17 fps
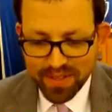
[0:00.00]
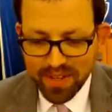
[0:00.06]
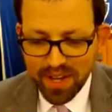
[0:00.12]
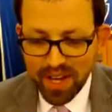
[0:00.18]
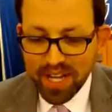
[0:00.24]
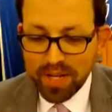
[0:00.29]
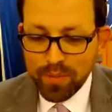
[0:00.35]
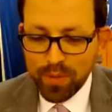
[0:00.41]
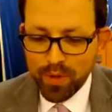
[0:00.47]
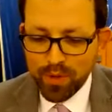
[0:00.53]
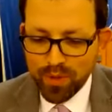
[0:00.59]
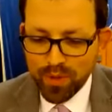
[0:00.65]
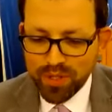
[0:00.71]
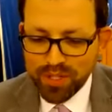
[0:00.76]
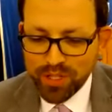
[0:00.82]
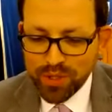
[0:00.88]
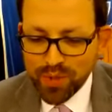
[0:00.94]
honeymoon
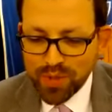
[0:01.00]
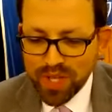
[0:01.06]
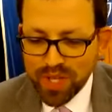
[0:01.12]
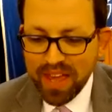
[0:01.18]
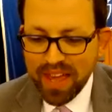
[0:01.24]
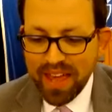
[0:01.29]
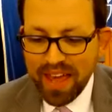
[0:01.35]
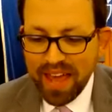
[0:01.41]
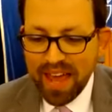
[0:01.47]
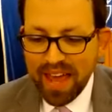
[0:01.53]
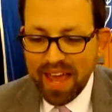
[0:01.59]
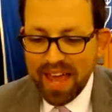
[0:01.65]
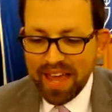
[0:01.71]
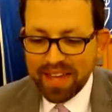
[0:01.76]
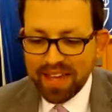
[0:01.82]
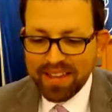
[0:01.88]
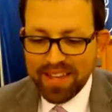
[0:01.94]
for the Jews.
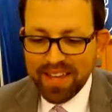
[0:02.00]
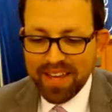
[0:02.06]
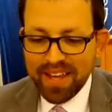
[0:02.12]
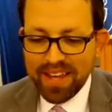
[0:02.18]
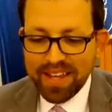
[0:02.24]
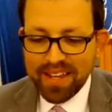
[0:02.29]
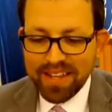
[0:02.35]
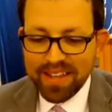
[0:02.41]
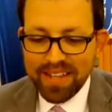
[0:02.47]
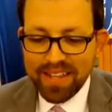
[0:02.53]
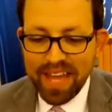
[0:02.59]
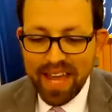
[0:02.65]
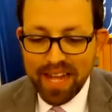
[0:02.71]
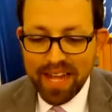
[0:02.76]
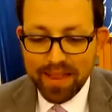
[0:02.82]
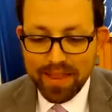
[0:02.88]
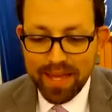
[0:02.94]
And in the
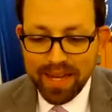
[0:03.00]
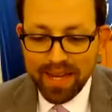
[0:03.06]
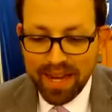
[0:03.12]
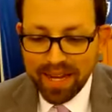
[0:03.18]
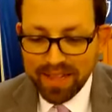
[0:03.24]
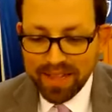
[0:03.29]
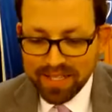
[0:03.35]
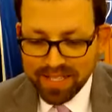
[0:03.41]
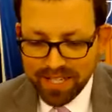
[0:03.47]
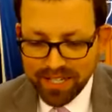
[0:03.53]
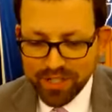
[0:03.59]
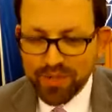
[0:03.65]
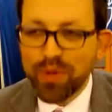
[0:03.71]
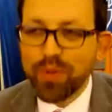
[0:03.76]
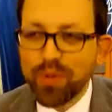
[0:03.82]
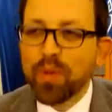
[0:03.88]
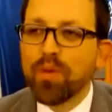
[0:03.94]
8th and 9th
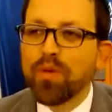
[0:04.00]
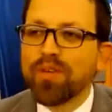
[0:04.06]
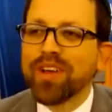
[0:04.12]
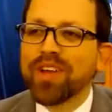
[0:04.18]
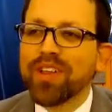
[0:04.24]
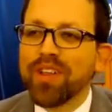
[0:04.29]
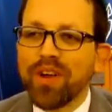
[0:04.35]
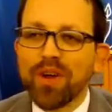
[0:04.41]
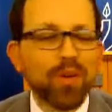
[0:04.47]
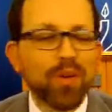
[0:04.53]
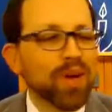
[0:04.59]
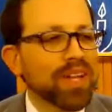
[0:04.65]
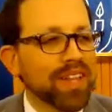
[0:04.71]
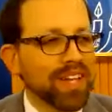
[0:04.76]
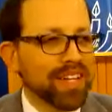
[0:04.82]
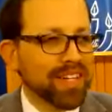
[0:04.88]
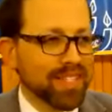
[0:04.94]
century, we're moving along
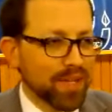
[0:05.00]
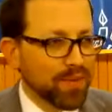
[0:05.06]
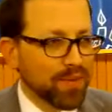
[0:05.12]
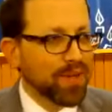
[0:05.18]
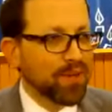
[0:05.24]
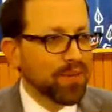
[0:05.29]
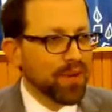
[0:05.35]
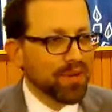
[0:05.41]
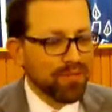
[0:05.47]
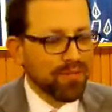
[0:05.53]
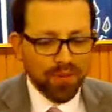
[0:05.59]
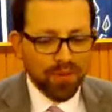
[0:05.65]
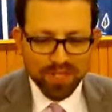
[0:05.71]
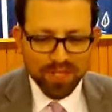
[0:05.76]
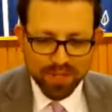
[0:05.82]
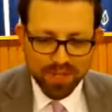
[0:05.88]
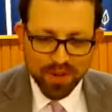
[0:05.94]
quickly because I really want to
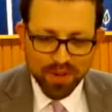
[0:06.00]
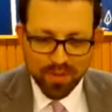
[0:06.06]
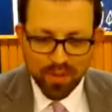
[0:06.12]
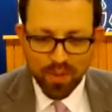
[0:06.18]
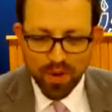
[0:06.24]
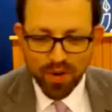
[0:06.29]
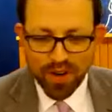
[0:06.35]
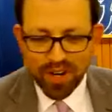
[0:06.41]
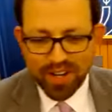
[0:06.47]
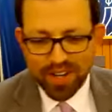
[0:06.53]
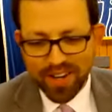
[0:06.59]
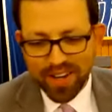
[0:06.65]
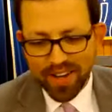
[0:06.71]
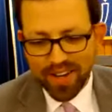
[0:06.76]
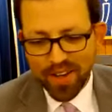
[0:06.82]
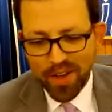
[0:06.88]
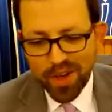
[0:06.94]
focus more
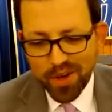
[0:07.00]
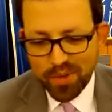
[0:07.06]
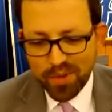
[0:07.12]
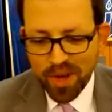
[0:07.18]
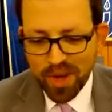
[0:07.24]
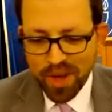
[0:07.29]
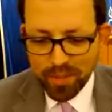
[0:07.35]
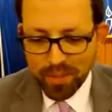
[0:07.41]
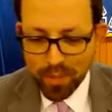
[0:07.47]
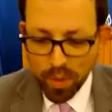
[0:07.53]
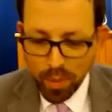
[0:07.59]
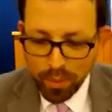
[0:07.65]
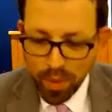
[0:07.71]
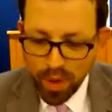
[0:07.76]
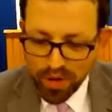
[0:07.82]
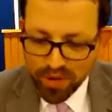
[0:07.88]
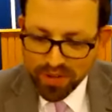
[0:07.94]
on more
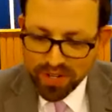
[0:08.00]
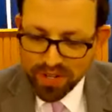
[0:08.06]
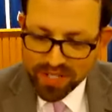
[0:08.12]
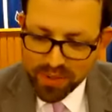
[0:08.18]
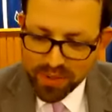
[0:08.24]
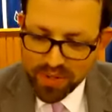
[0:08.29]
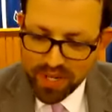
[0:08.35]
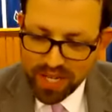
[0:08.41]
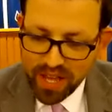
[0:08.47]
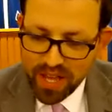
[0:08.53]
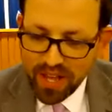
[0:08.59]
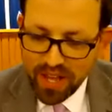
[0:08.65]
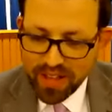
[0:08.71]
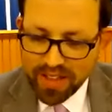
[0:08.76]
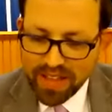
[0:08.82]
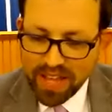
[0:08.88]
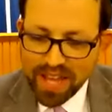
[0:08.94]
modern history.
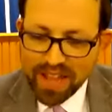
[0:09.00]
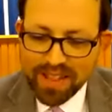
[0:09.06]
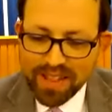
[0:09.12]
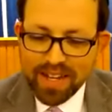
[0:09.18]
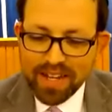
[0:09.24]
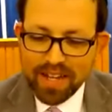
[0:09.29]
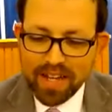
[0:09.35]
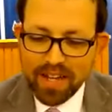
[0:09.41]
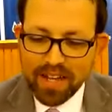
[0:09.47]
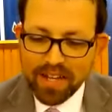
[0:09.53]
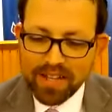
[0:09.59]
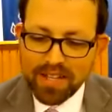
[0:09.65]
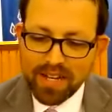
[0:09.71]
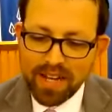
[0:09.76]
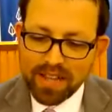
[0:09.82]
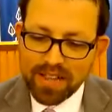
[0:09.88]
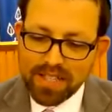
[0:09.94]
In the 8th
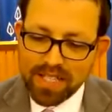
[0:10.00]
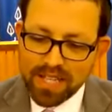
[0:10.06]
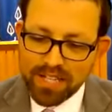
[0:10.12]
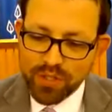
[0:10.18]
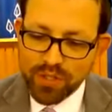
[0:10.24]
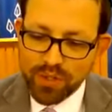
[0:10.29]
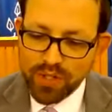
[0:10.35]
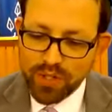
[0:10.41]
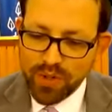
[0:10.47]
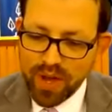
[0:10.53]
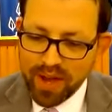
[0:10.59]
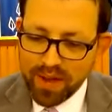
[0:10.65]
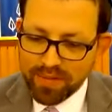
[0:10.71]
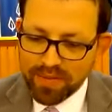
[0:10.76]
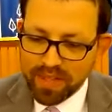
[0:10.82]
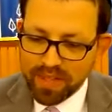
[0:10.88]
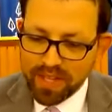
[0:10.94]
to 9th century, you
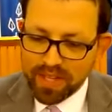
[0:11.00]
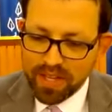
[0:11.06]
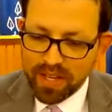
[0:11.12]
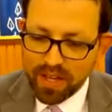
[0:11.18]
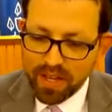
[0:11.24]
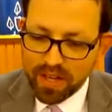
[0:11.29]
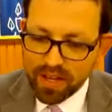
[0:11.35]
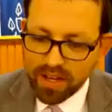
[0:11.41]
have the